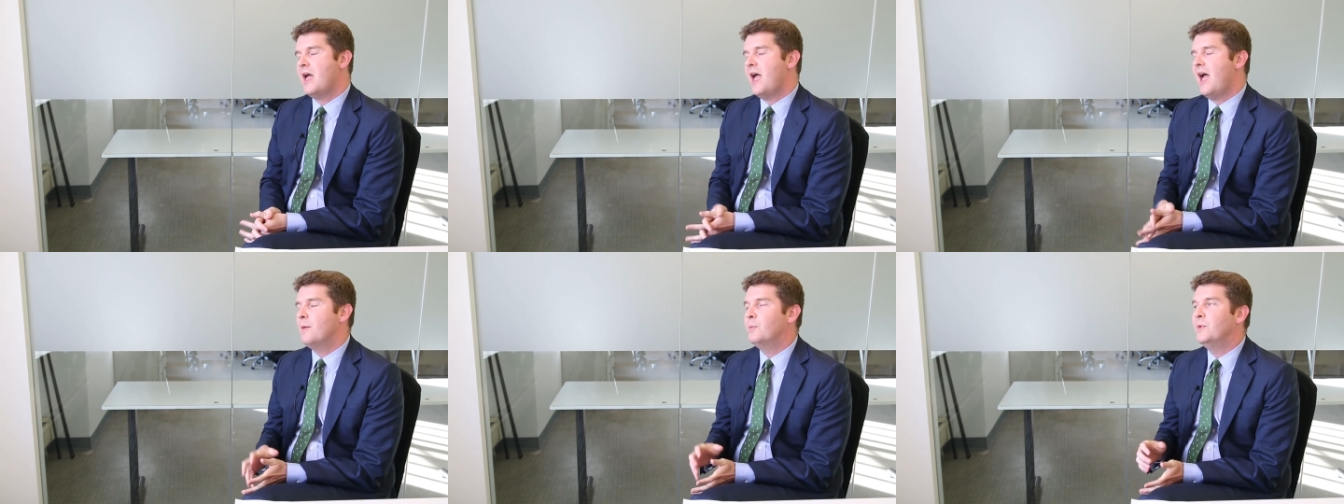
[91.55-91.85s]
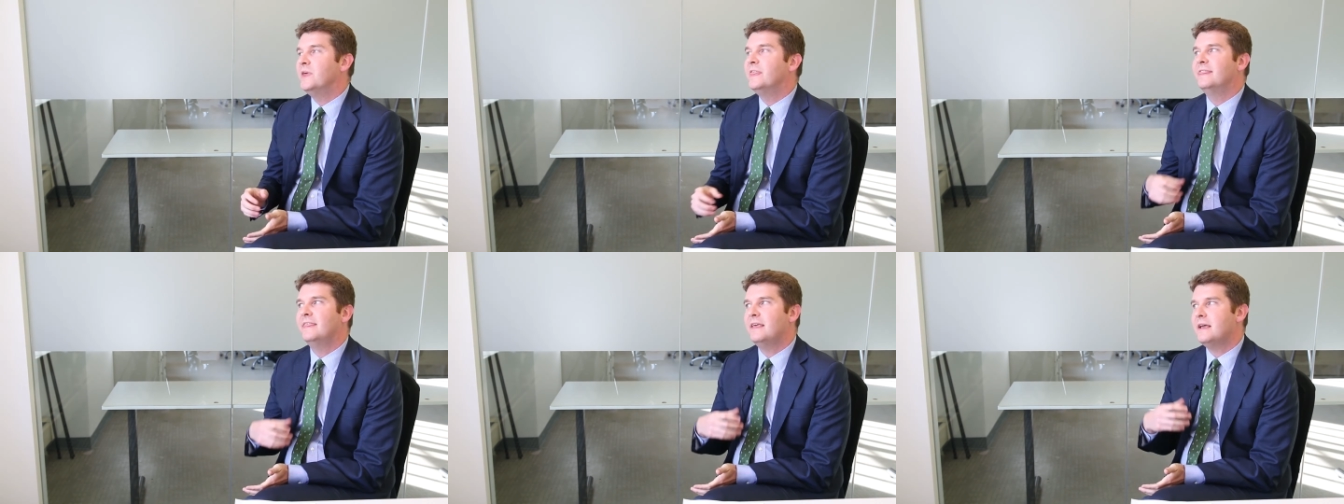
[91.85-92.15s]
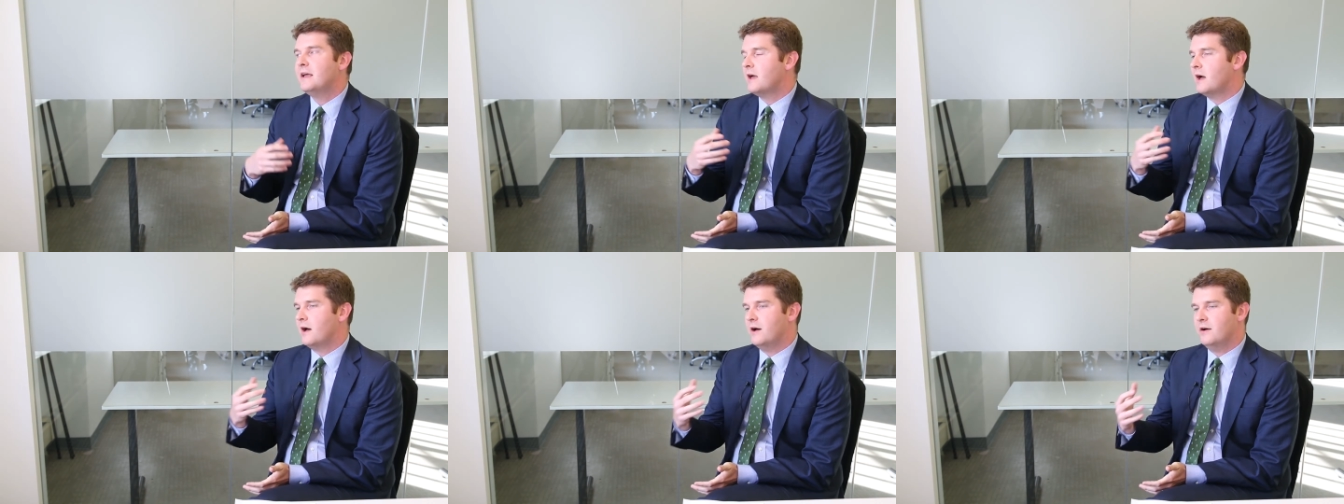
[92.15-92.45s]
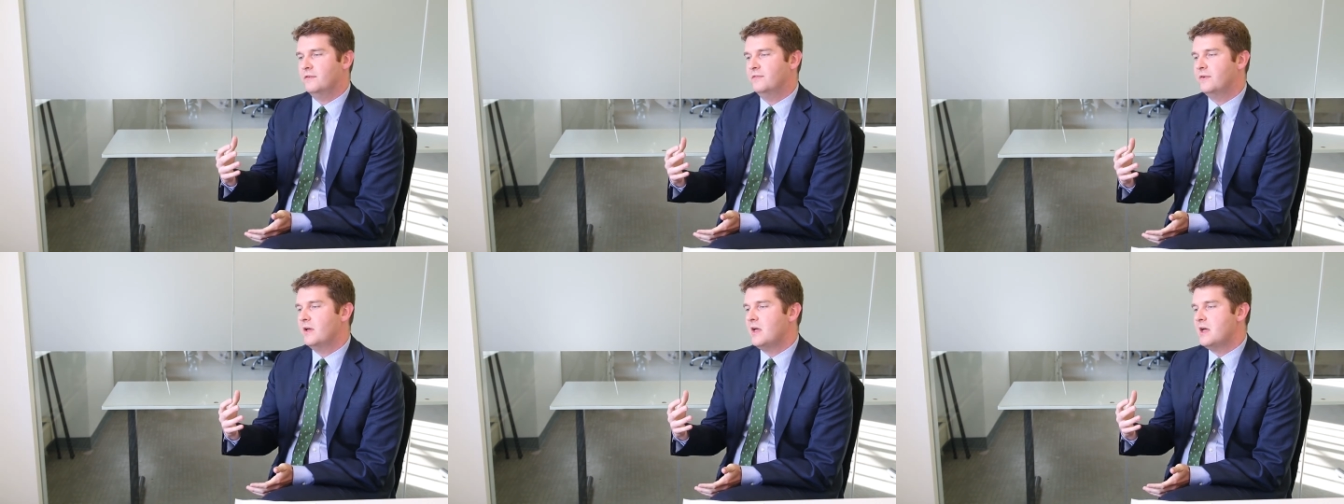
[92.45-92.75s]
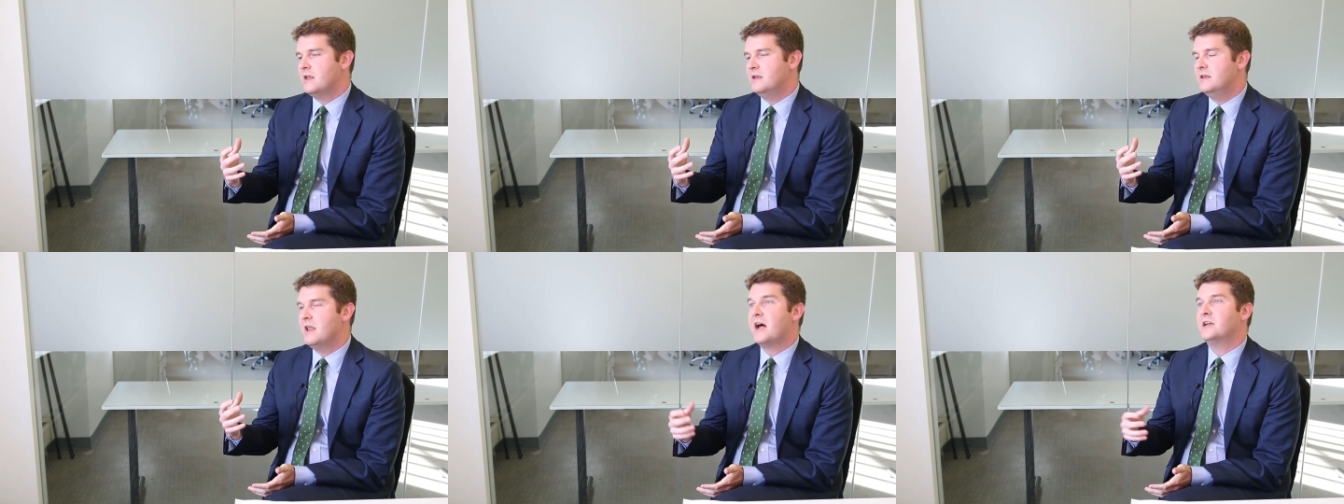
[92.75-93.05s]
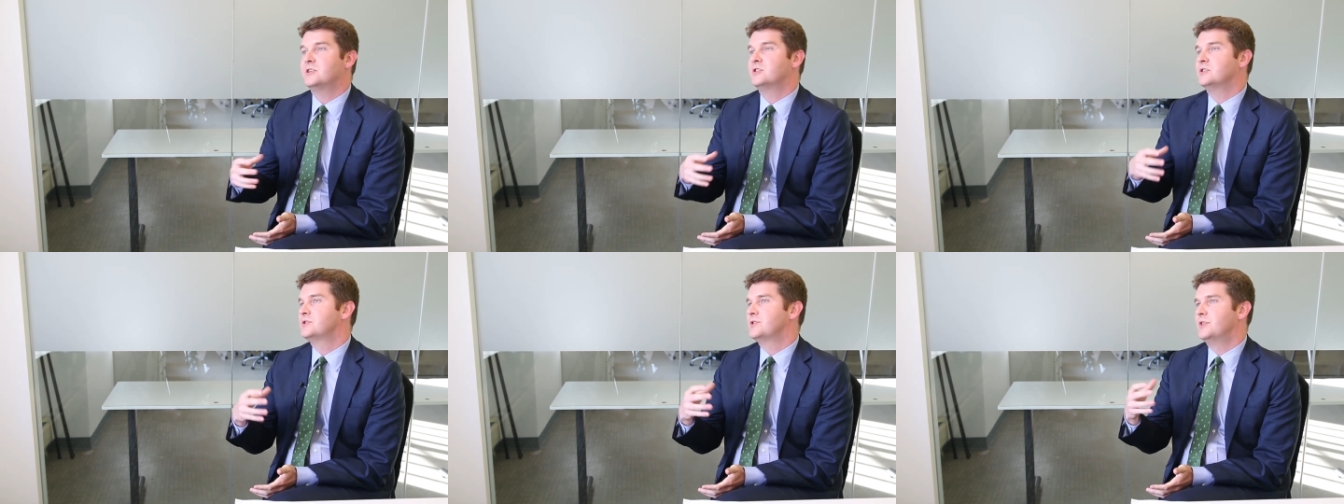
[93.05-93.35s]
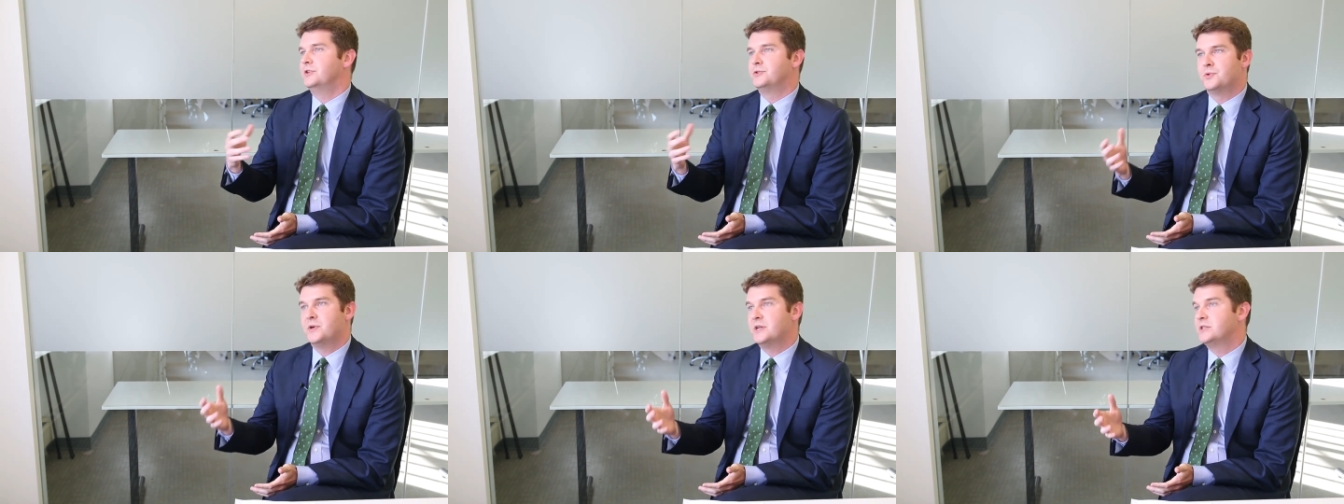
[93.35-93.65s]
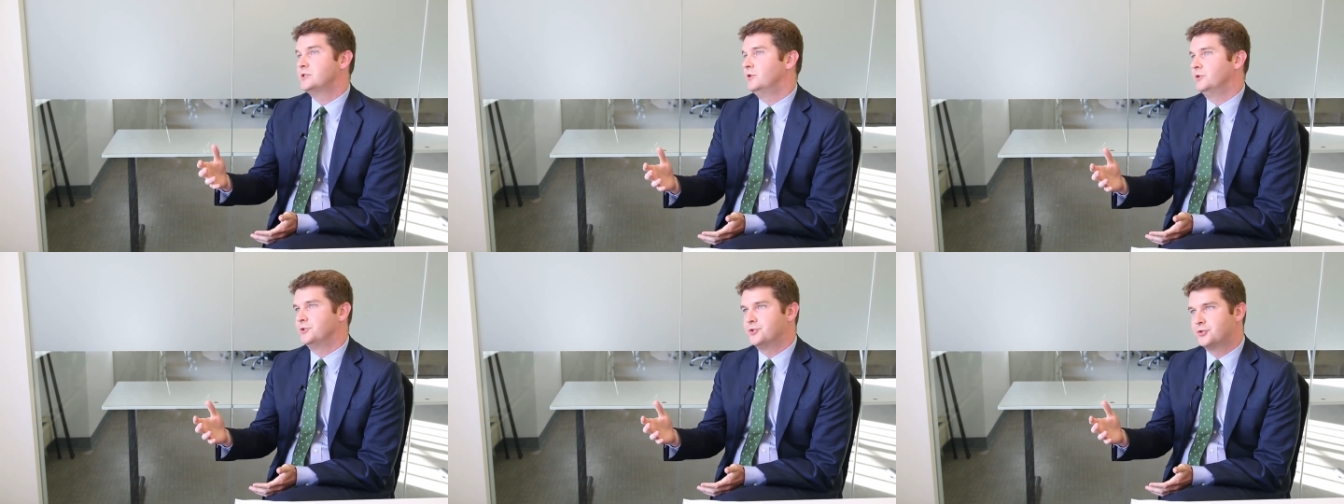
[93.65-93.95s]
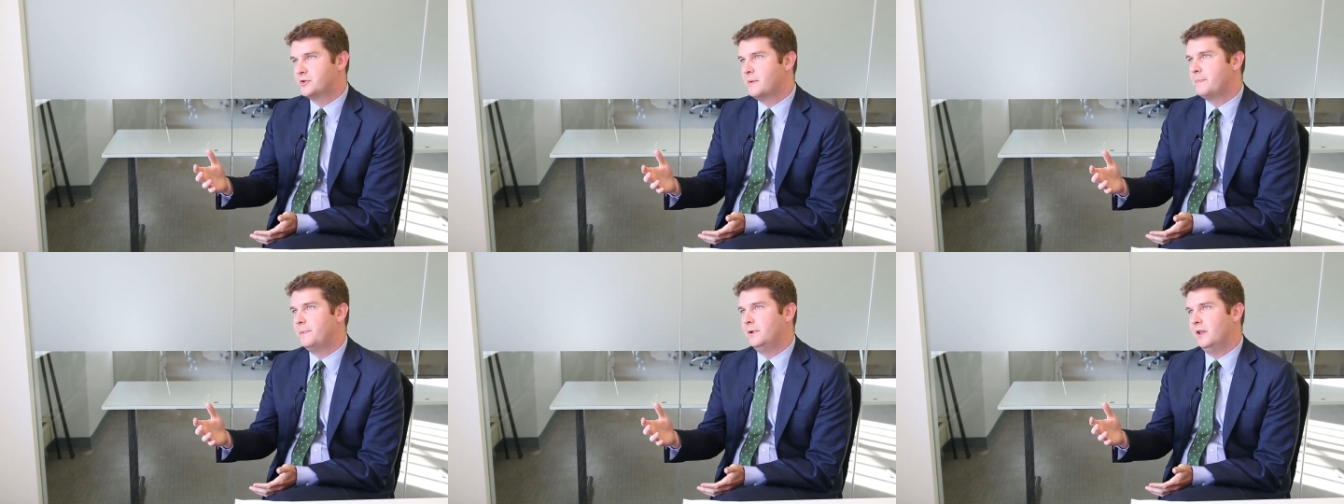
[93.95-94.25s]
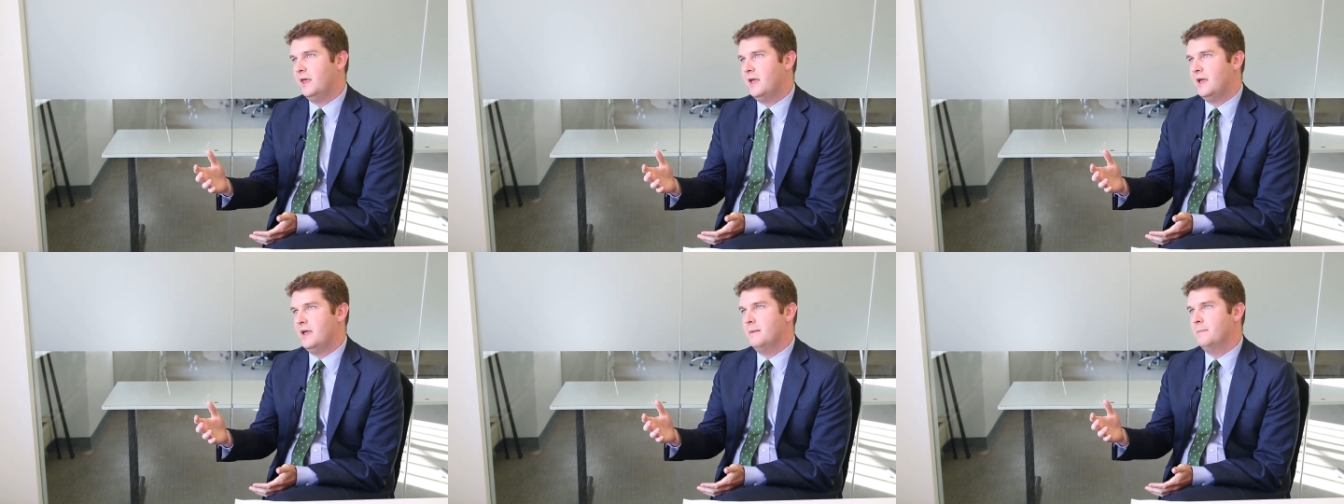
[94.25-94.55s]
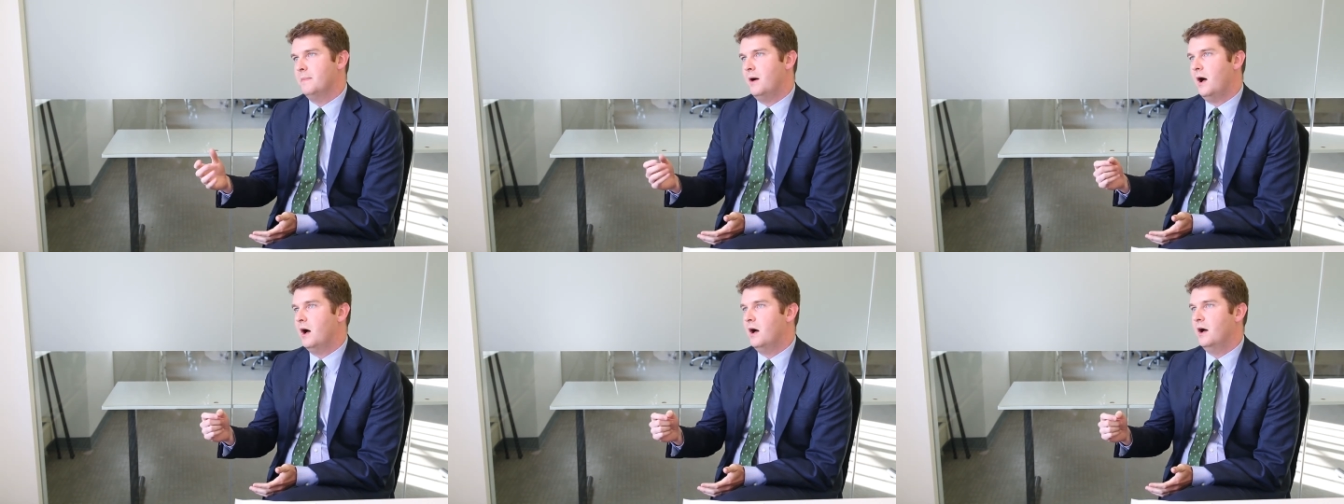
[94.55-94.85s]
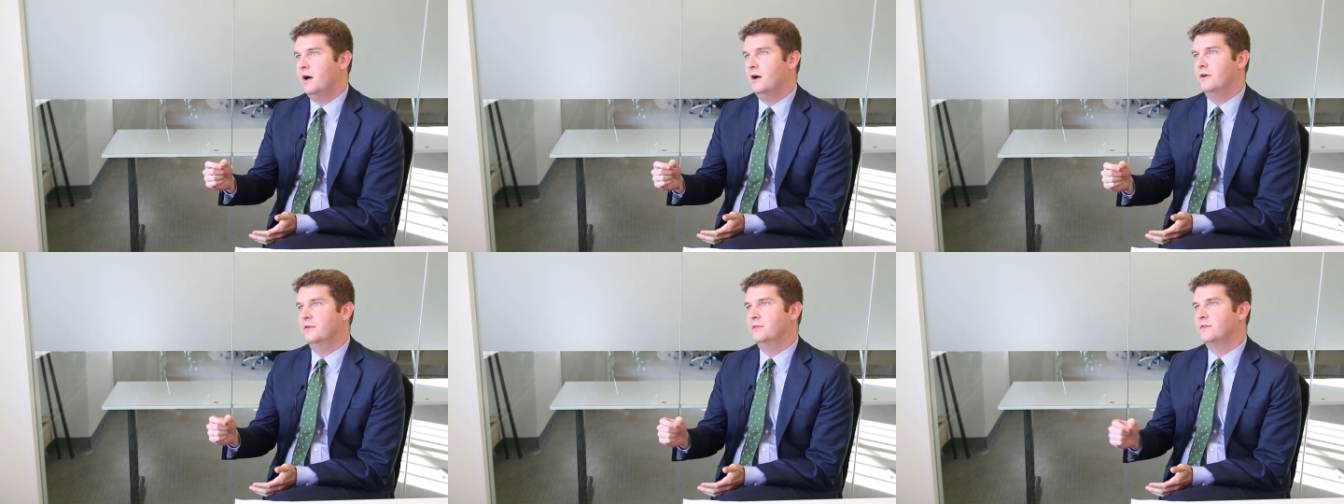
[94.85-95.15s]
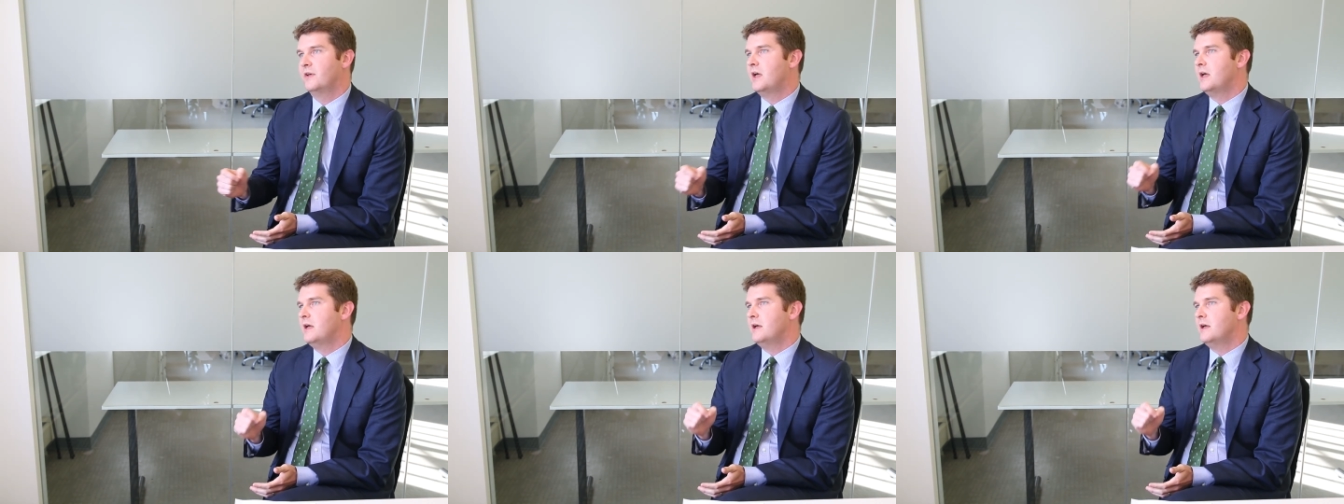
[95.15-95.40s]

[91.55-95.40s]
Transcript: And we think of not just the traditional triple aim of